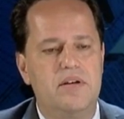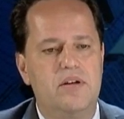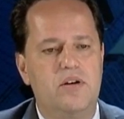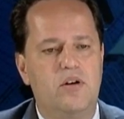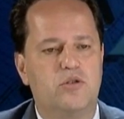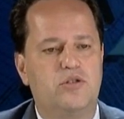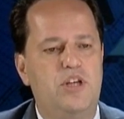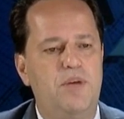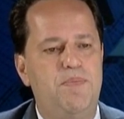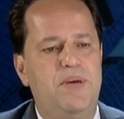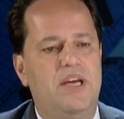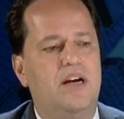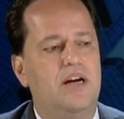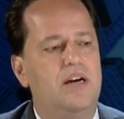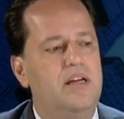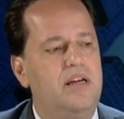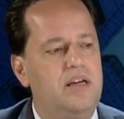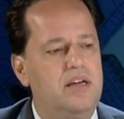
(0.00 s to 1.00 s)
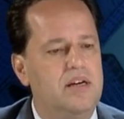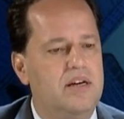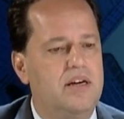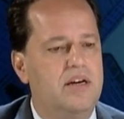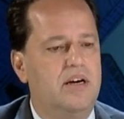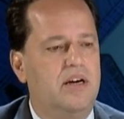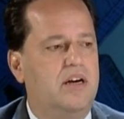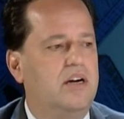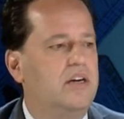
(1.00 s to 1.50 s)
Typically,
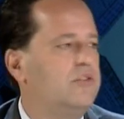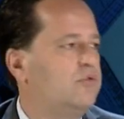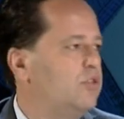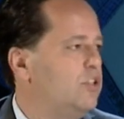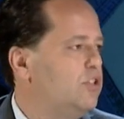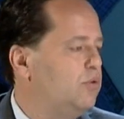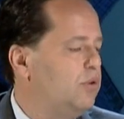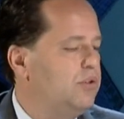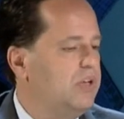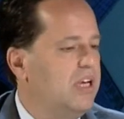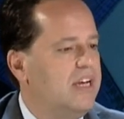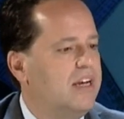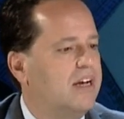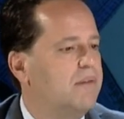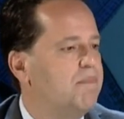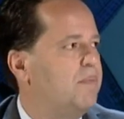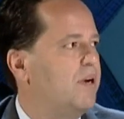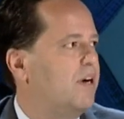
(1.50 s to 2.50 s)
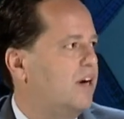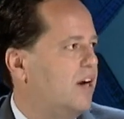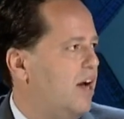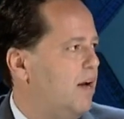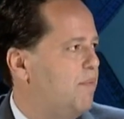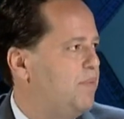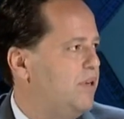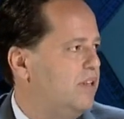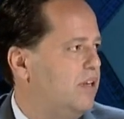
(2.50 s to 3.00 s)
countries with the income per
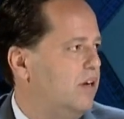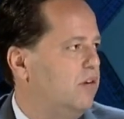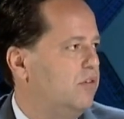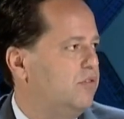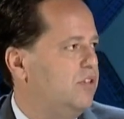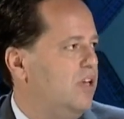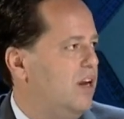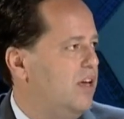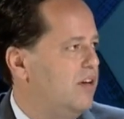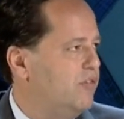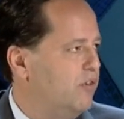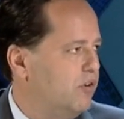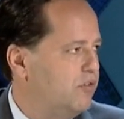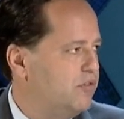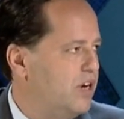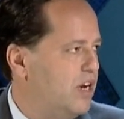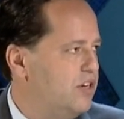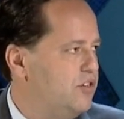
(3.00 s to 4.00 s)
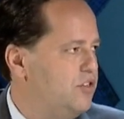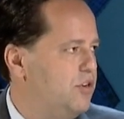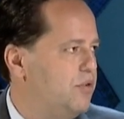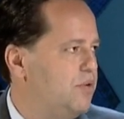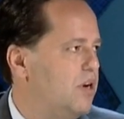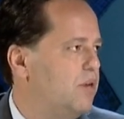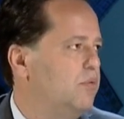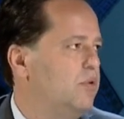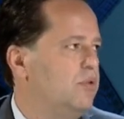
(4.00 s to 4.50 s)
capita of the level of
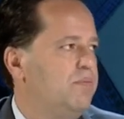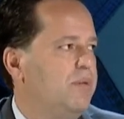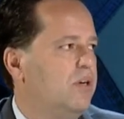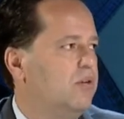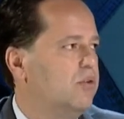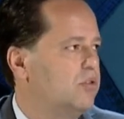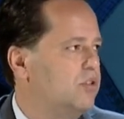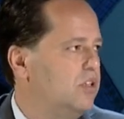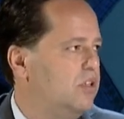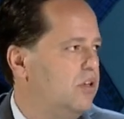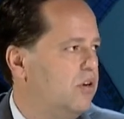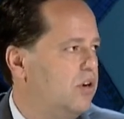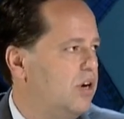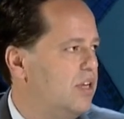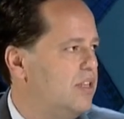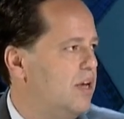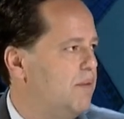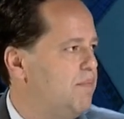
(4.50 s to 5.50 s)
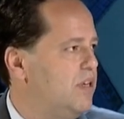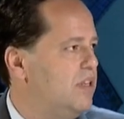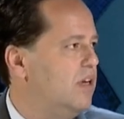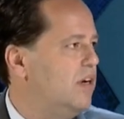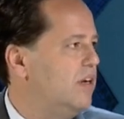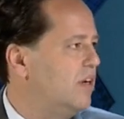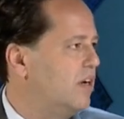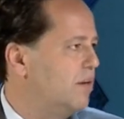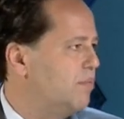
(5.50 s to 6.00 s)
Nigeria would be considered already a
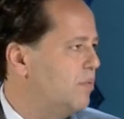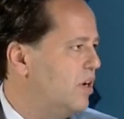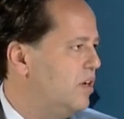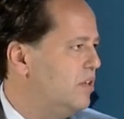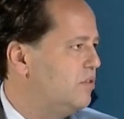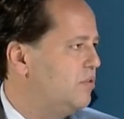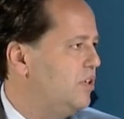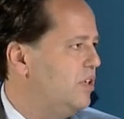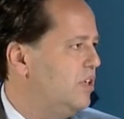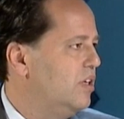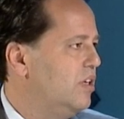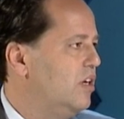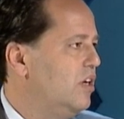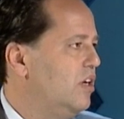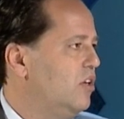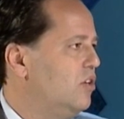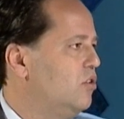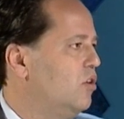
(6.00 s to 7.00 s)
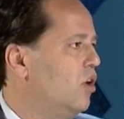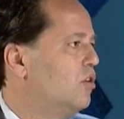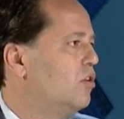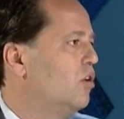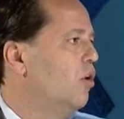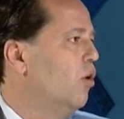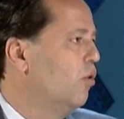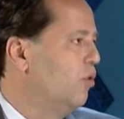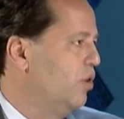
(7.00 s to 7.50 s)
middle-income country, not
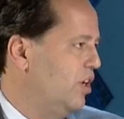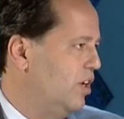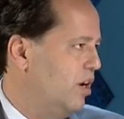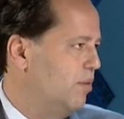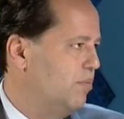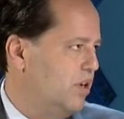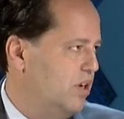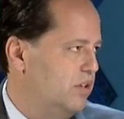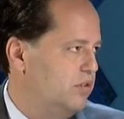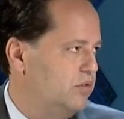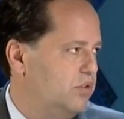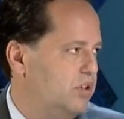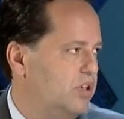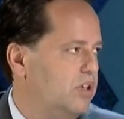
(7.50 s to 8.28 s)
low-income country.